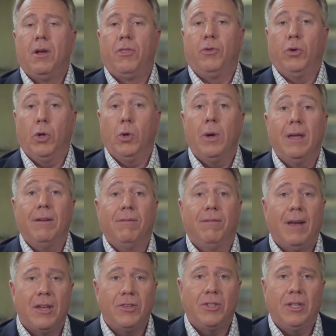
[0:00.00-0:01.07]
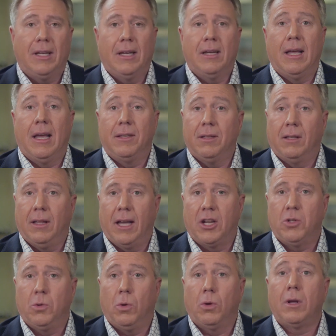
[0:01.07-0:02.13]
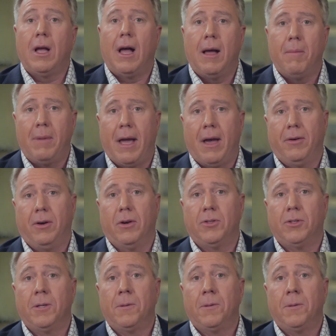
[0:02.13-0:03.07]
through investing in intellectual compounders.